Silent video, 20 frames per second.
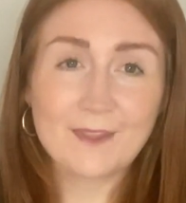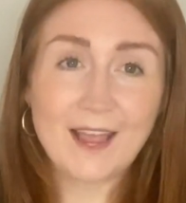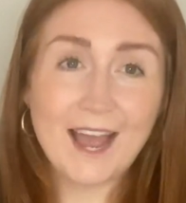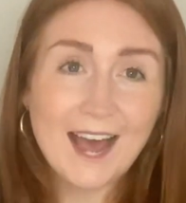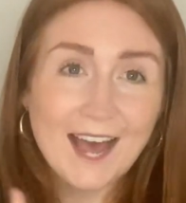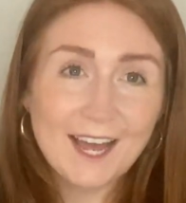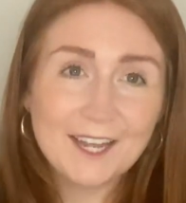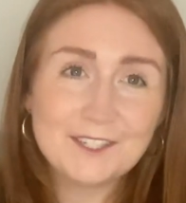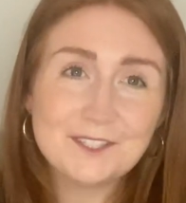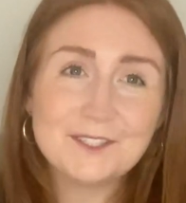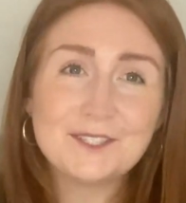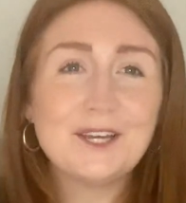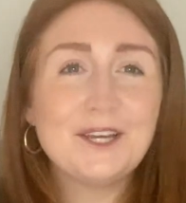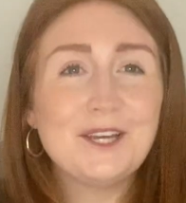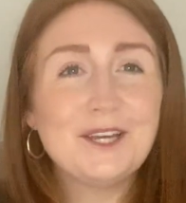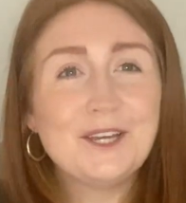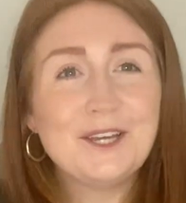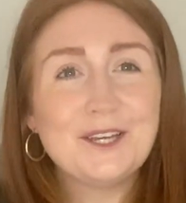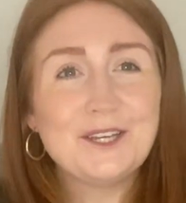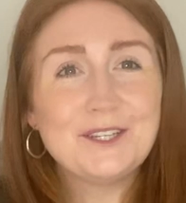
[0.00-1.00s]
And
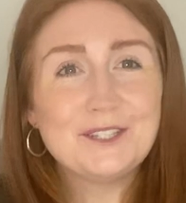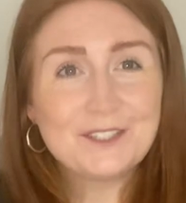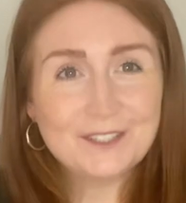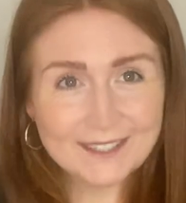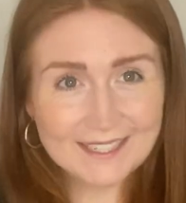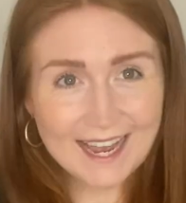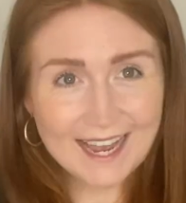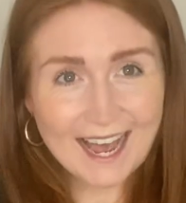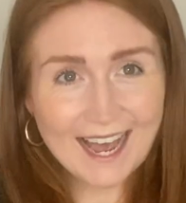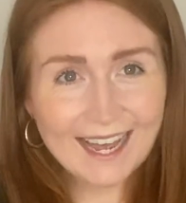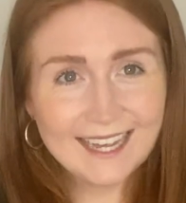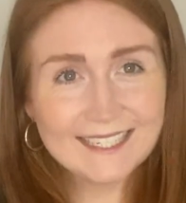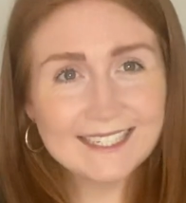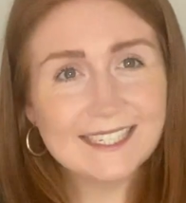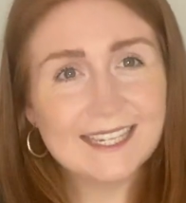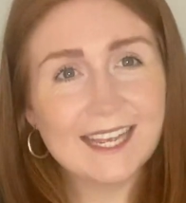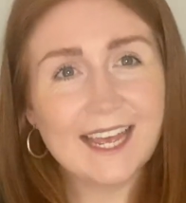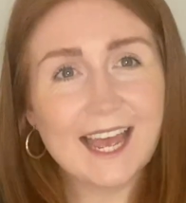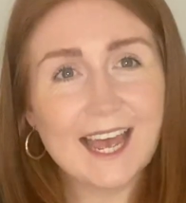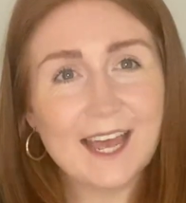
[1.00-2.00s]
just to add,
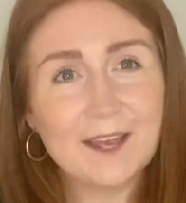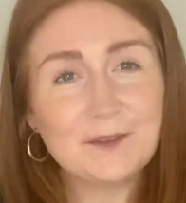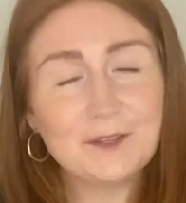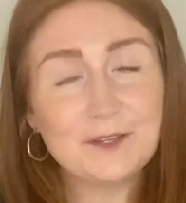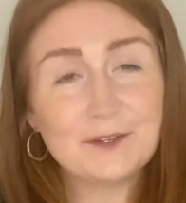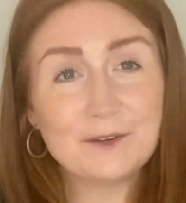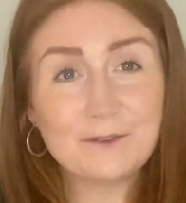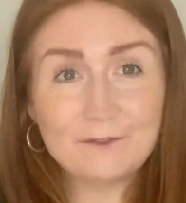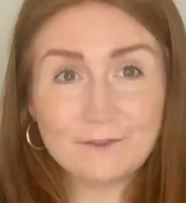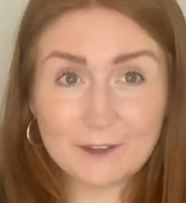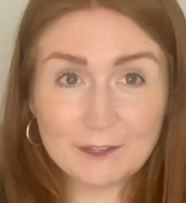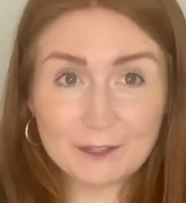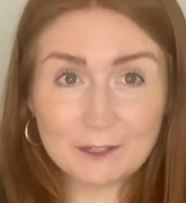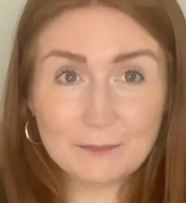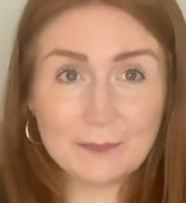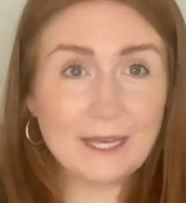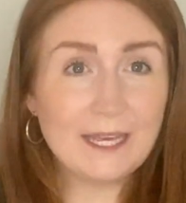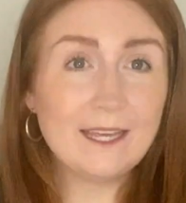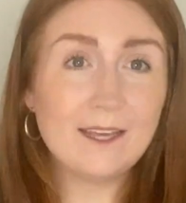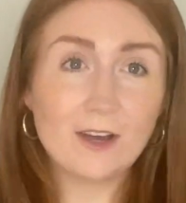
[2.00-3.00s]
you can follow
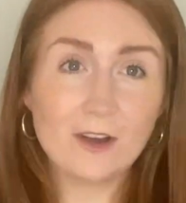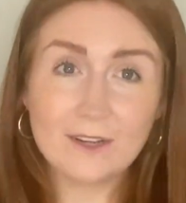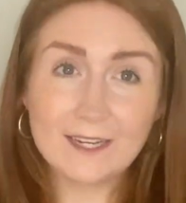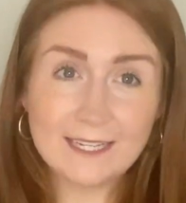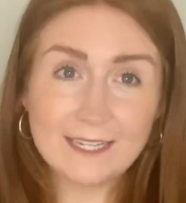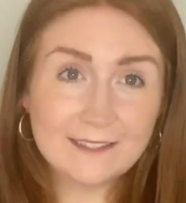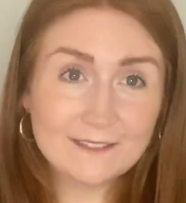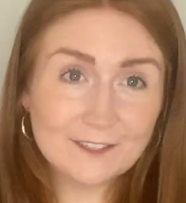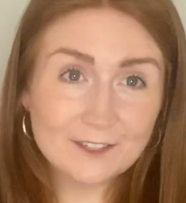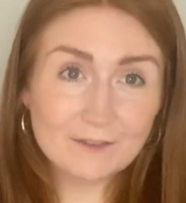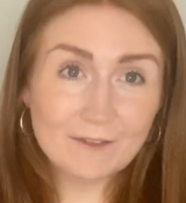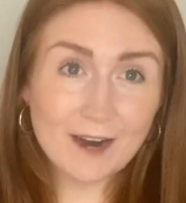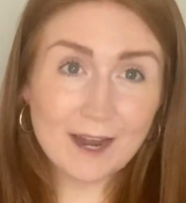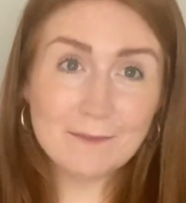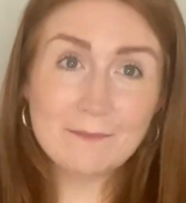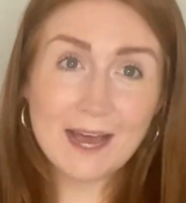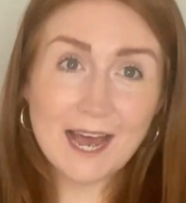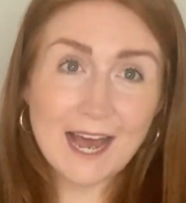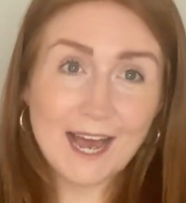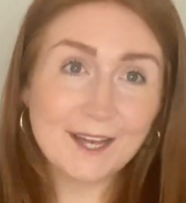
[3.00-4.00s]
me on
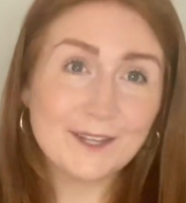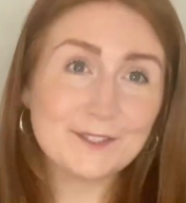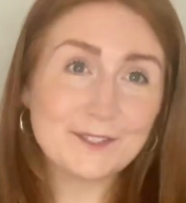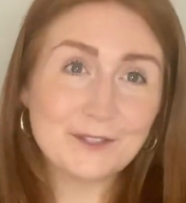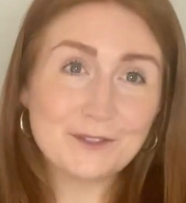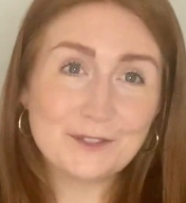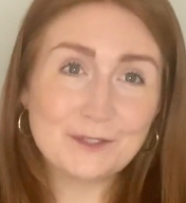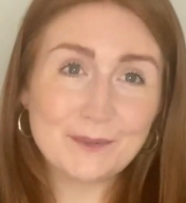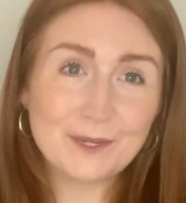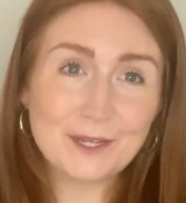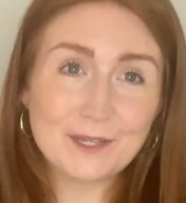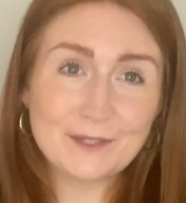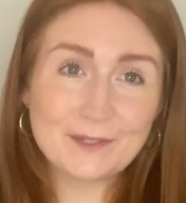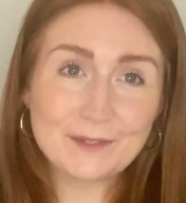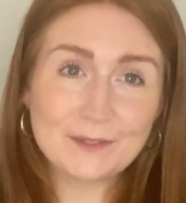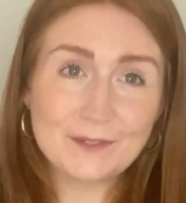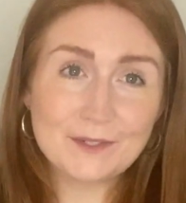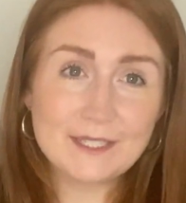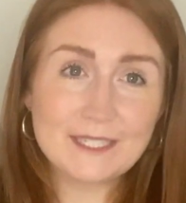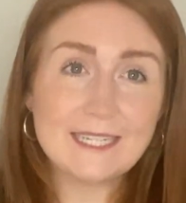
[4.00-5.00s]
Instagram at Social Work
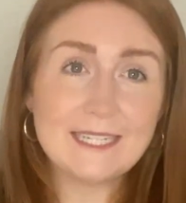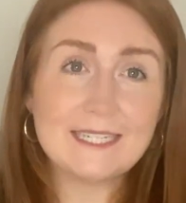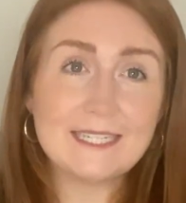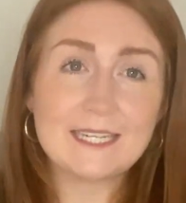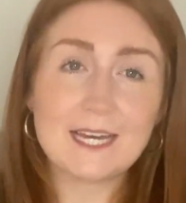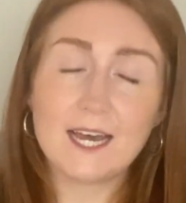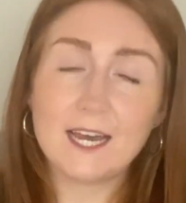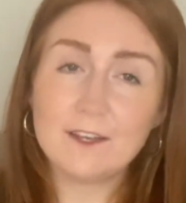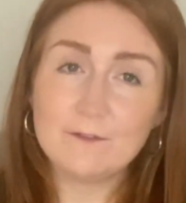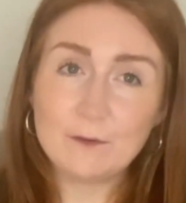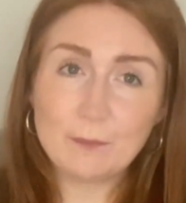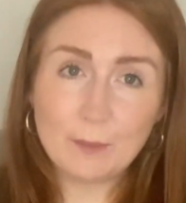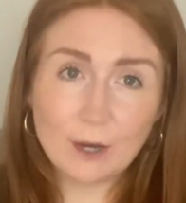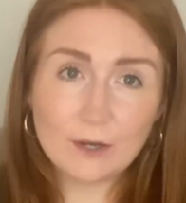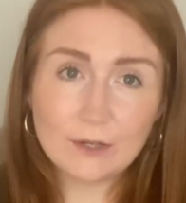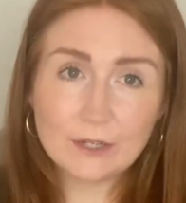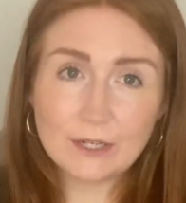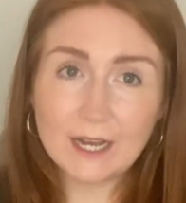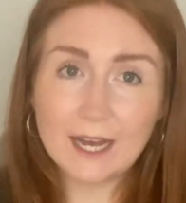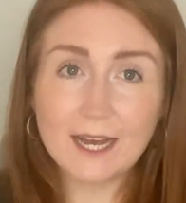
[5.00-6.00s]
Sorted. I have a
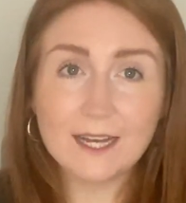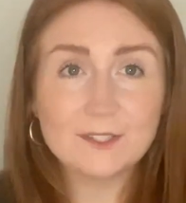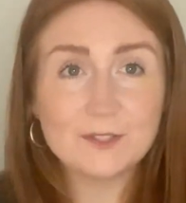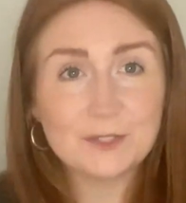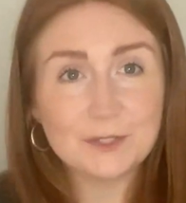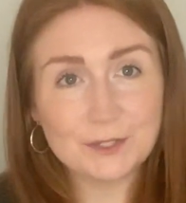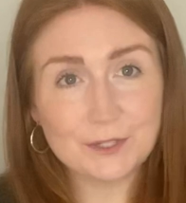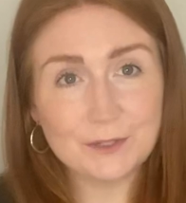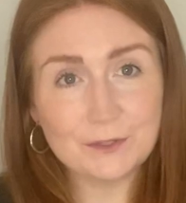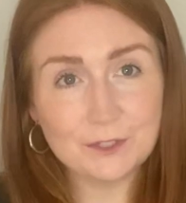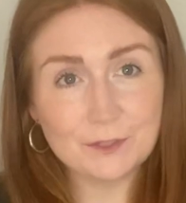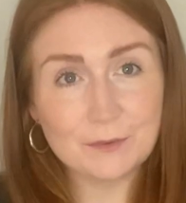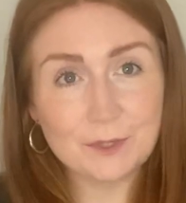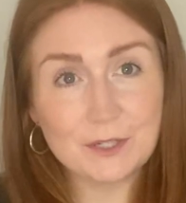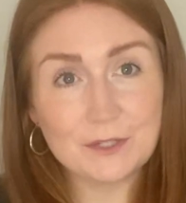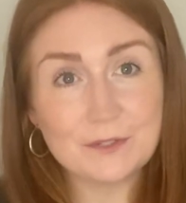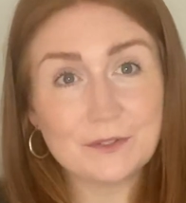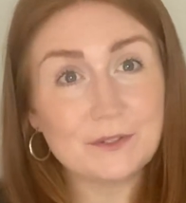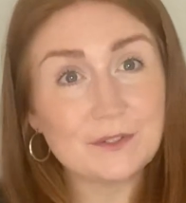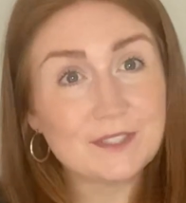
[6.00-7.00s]
podcast, Social
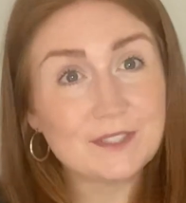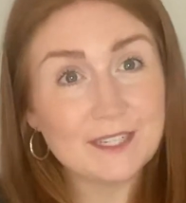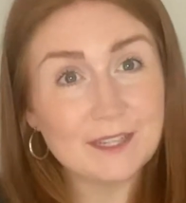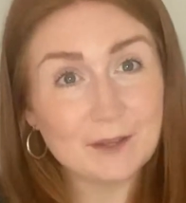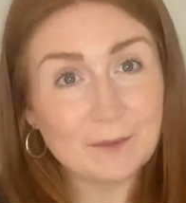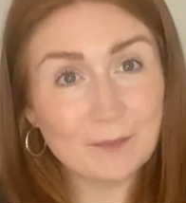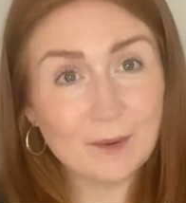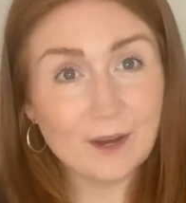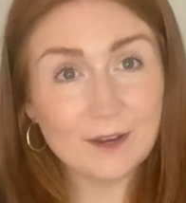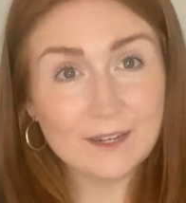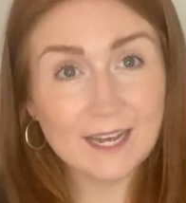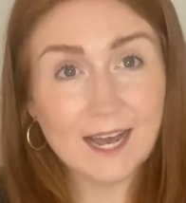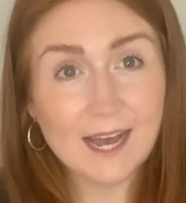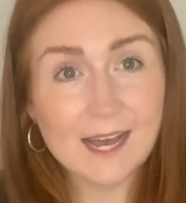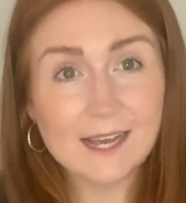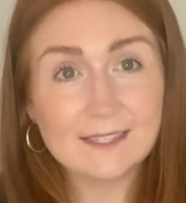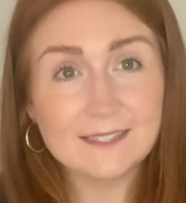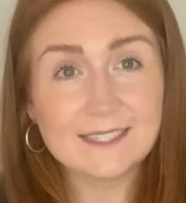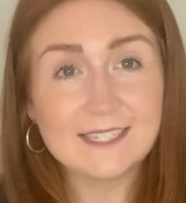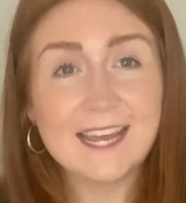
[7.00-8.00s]
Work Sorted, the
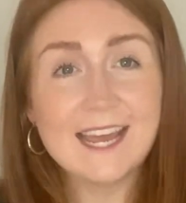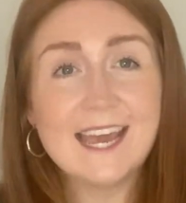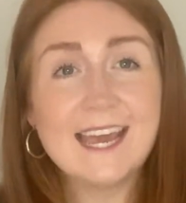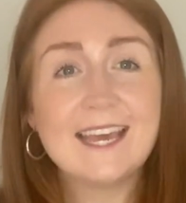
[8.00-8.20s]
podcast.